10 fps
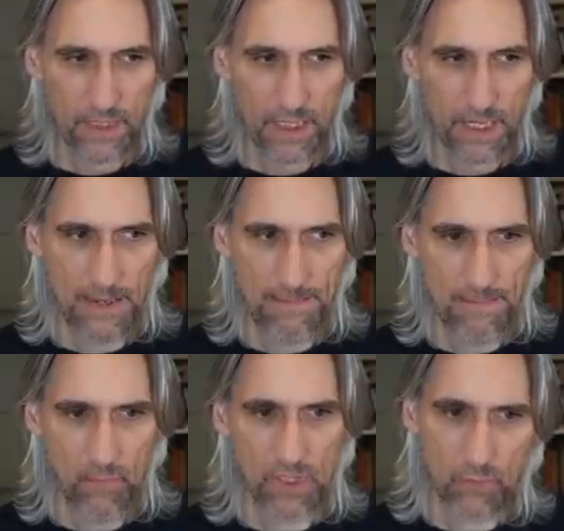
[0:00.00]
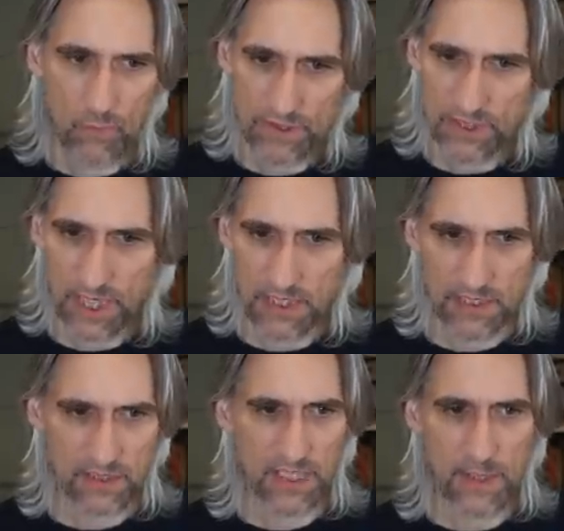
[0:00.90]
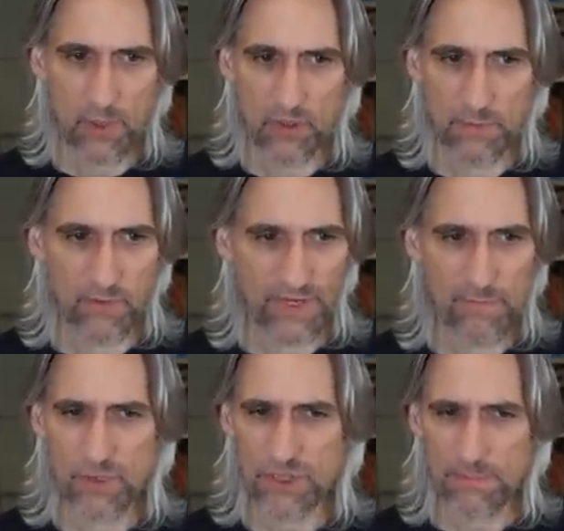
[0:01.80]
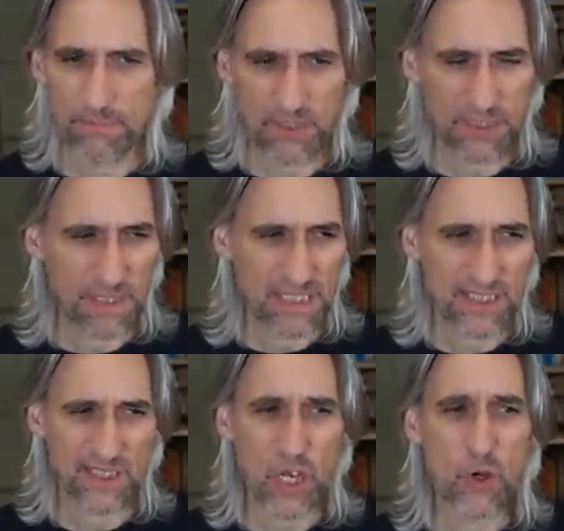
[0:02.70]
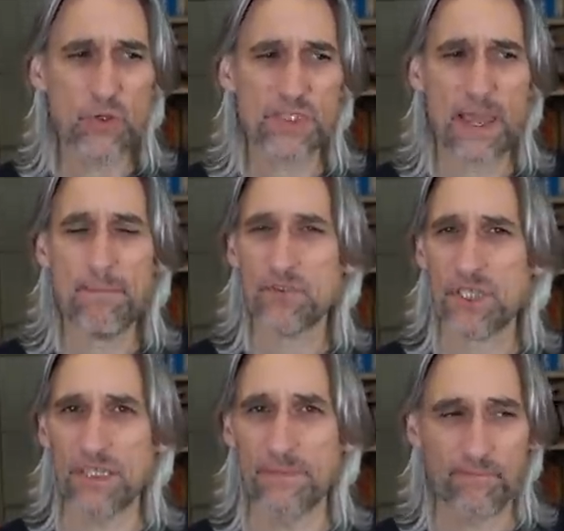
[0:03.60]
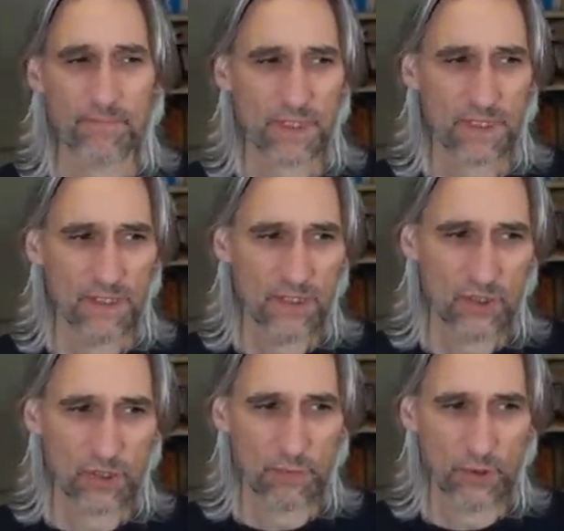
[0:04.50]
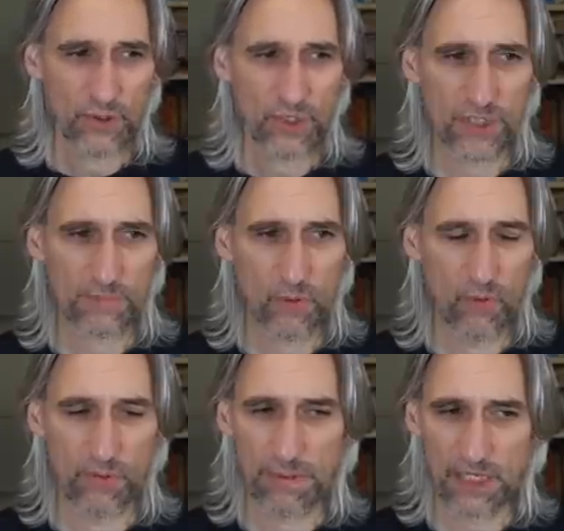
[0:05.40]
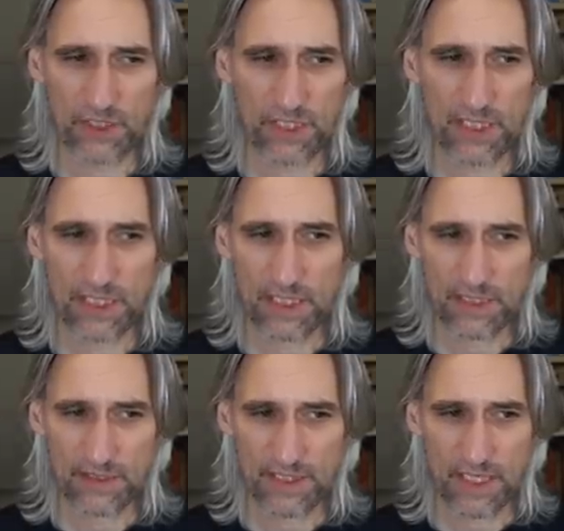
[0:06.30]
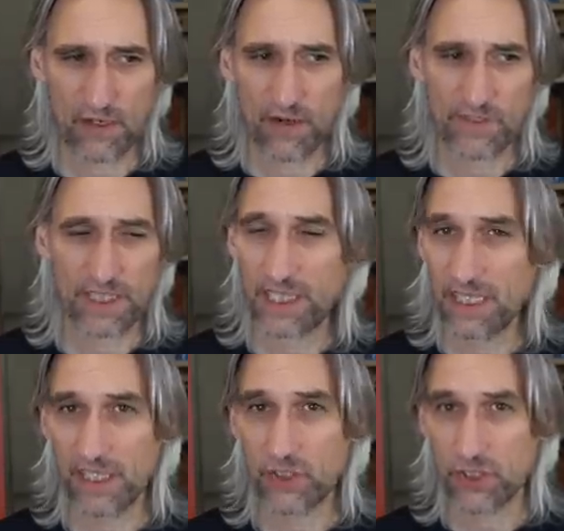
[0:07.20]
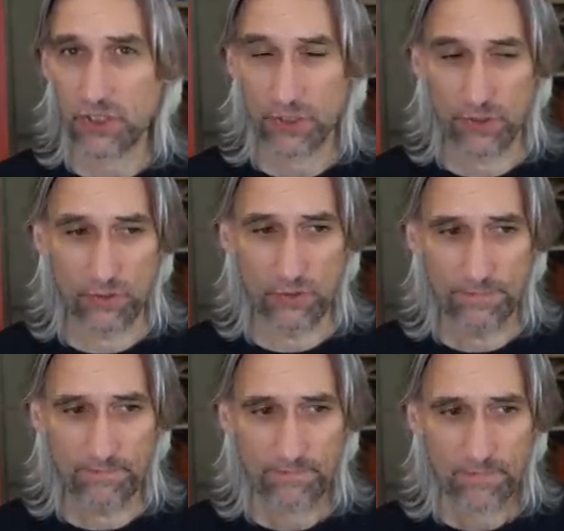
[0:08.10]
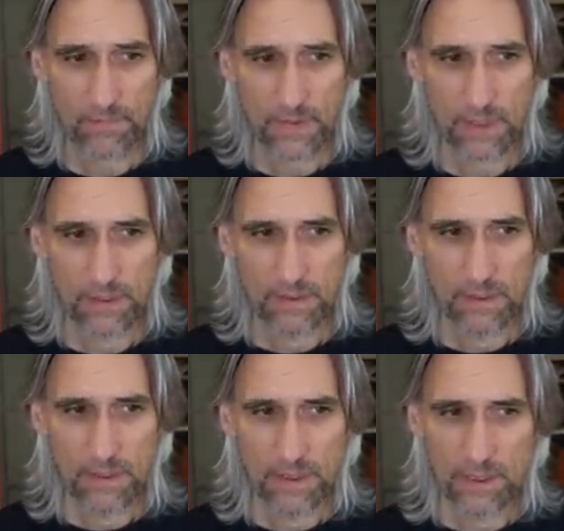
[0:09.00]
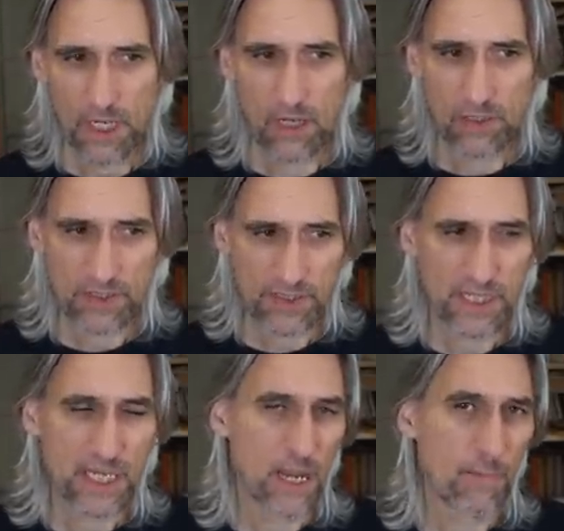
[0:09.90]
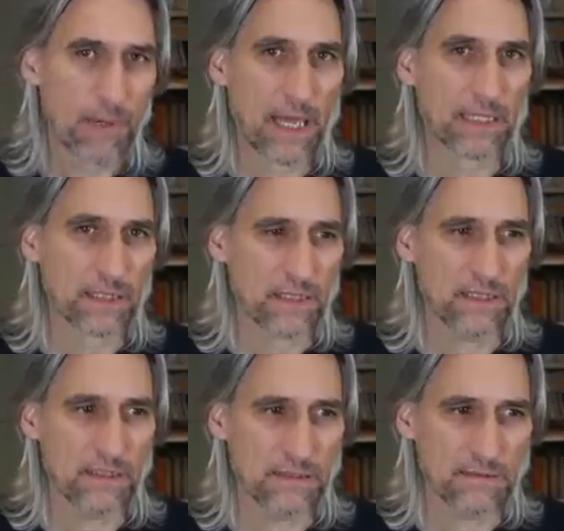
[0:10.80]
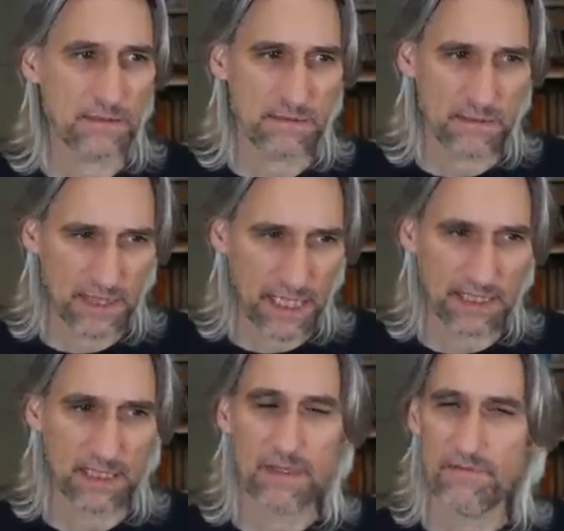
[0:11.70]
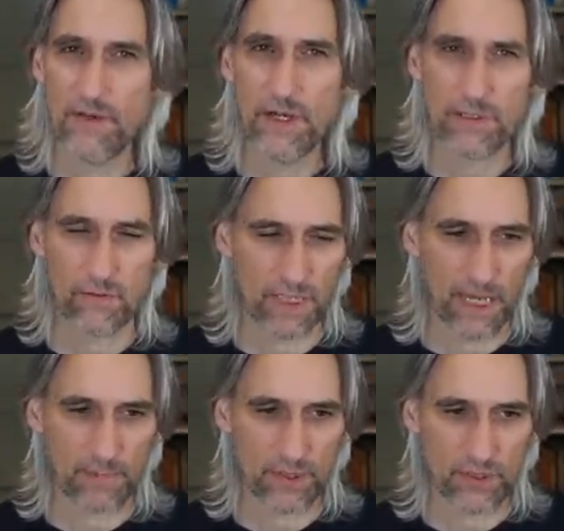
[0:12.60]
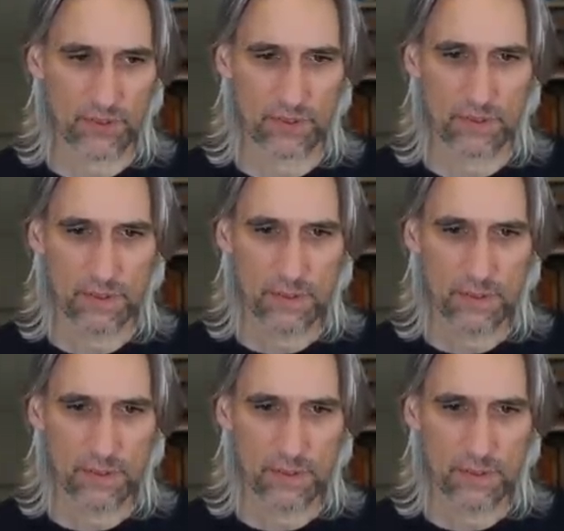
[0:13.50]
Um, well, once again, it's Nepo's move. It must have, must have been so tempting to push this pawn, but actually, as I said, after king h two, it's hard to see how Black can get any further in that position.